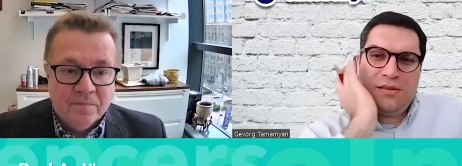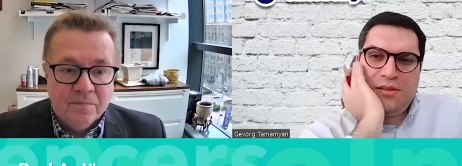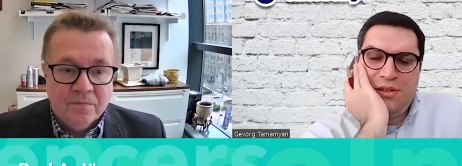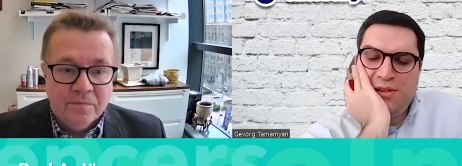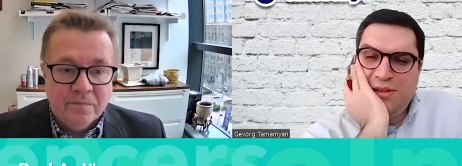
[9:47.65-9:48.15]
Speaker 1: Uh,
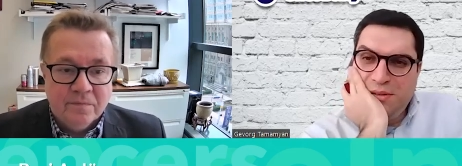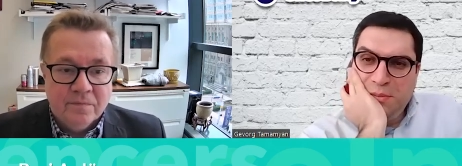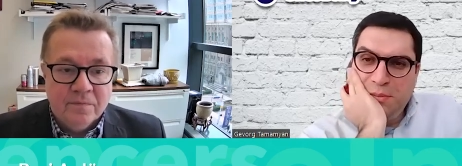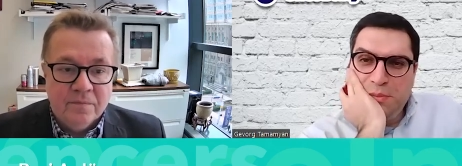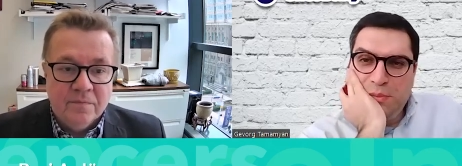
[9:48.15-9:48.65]
you
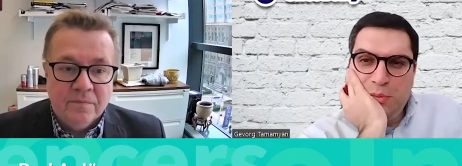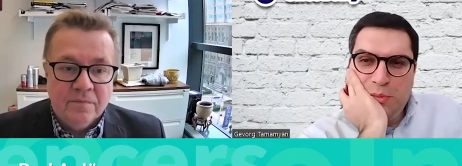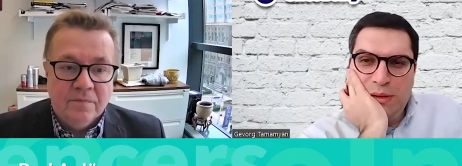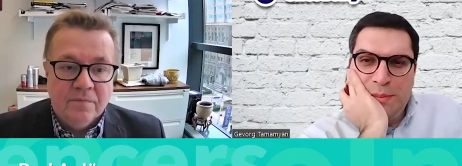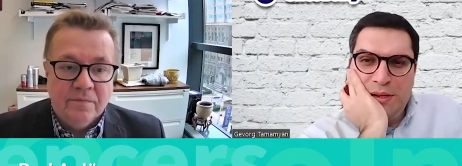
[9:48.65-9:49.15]
know,
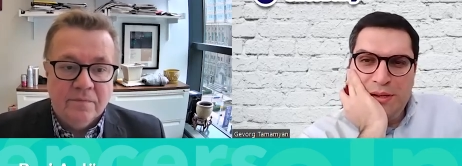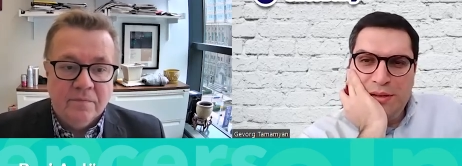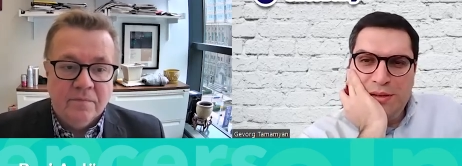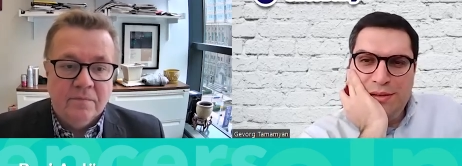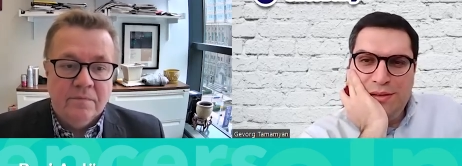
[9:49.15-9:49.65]
I
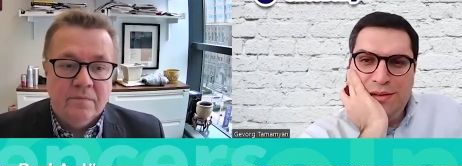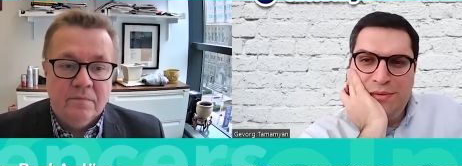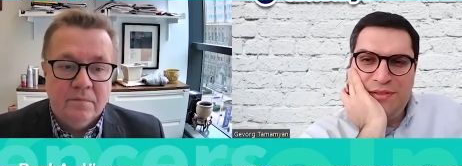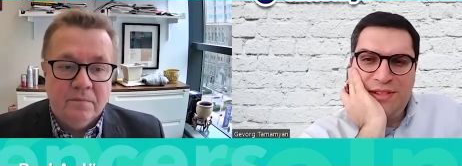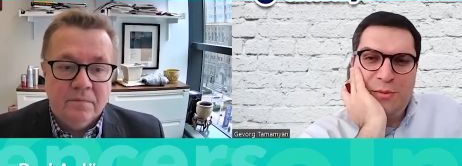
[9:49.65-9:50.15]
mean,
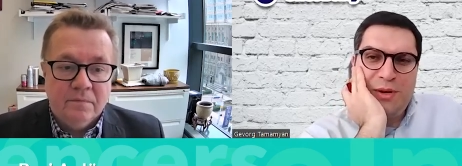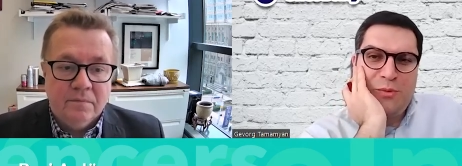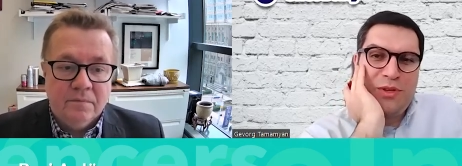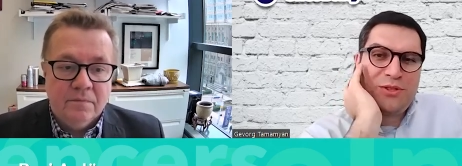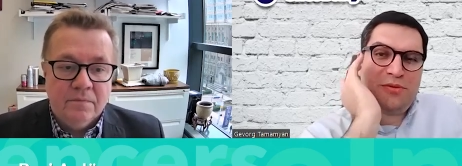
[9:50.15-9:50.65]
if
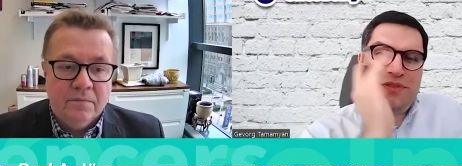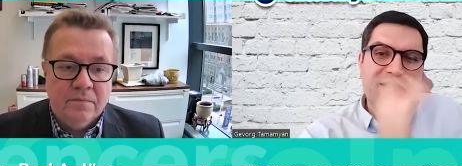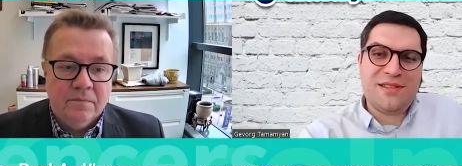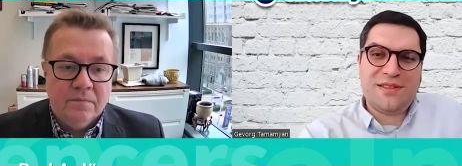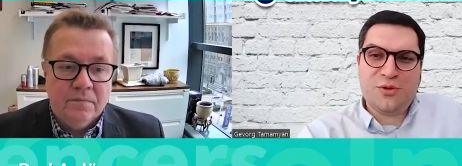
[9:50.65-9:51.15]
someone wants to
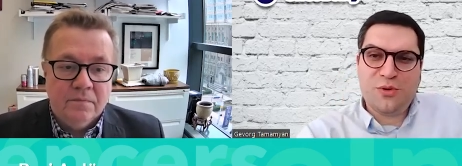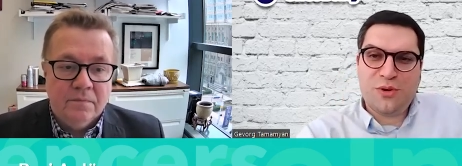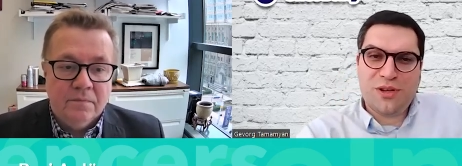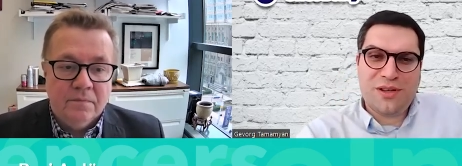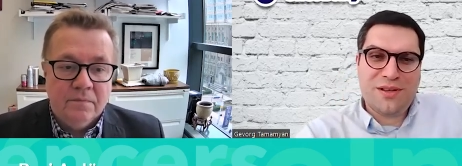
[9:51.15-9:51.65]
visit New
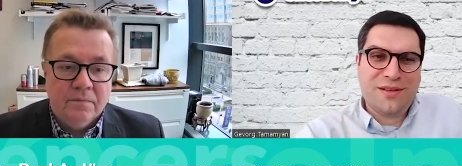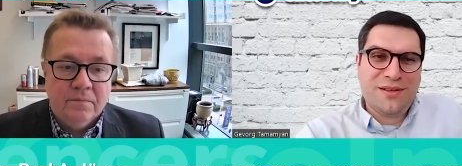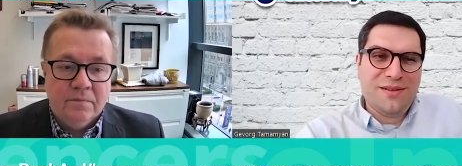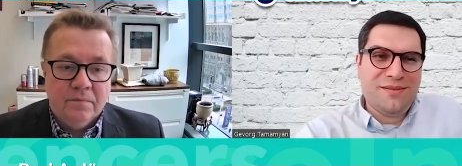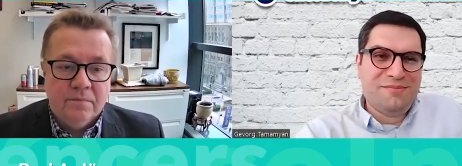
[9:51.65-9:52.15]
York